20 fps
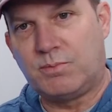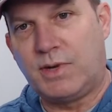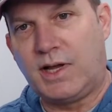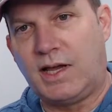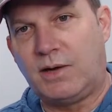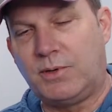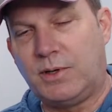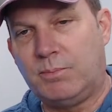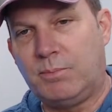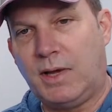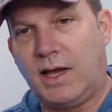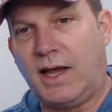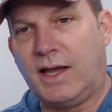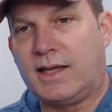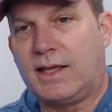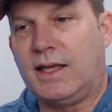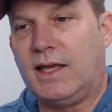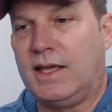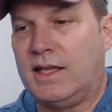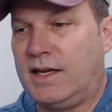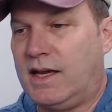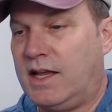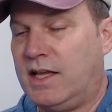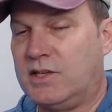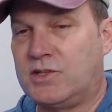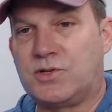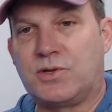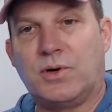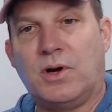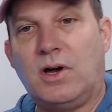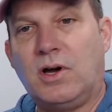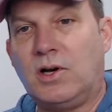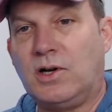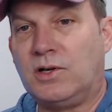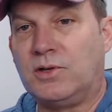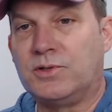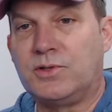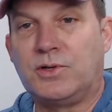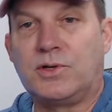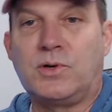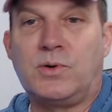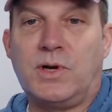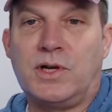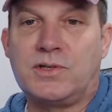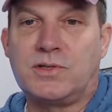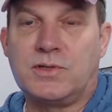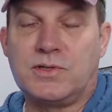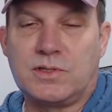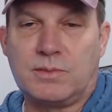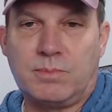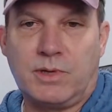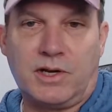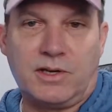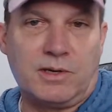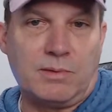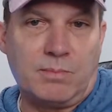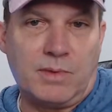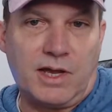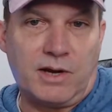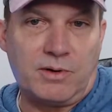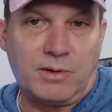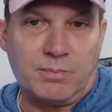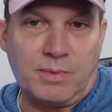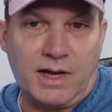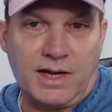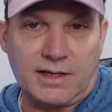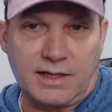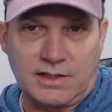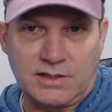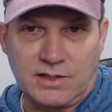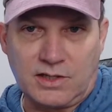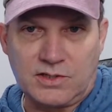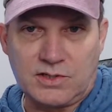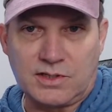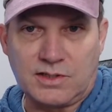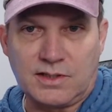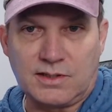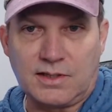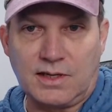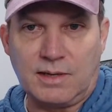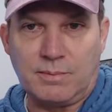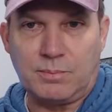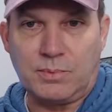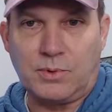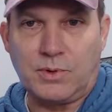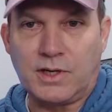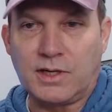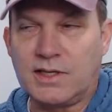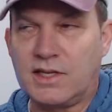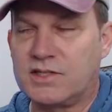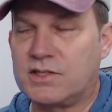your battery pack and answer all your questions about your battery pack condition at that point.